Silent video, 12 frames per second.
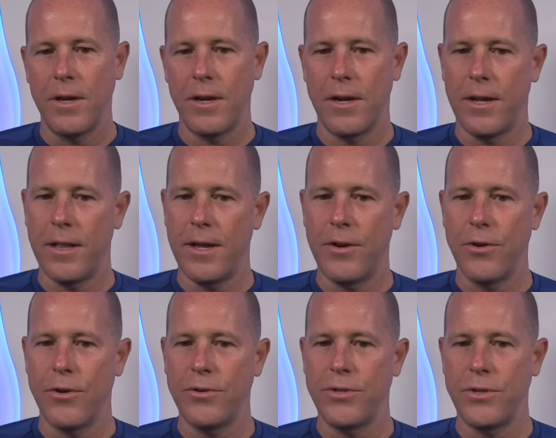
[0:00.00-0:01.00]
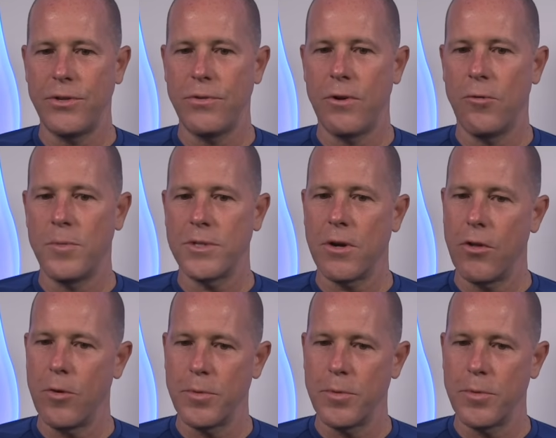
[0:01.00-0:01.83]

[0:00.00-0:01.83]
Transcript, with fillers: and I let her do almost all the